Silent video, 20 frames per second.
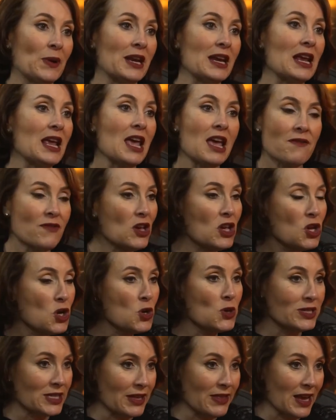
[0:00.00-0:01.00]
they would ever
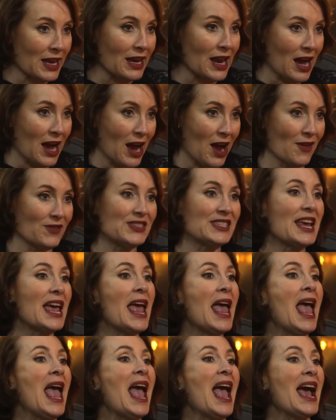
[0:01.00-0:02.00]
use in their lives,
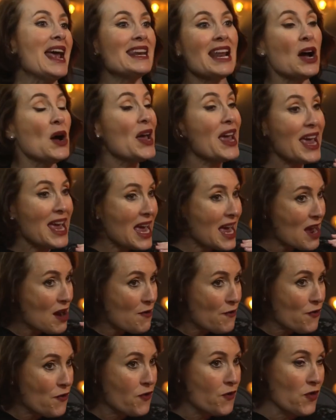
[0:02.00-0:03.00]
and now
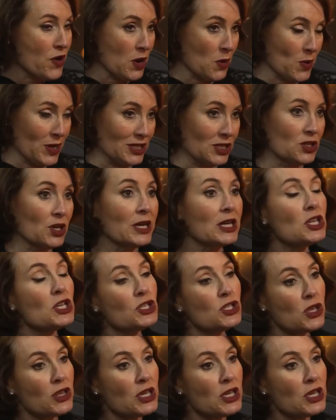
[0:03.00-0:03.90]
everyone's doing it.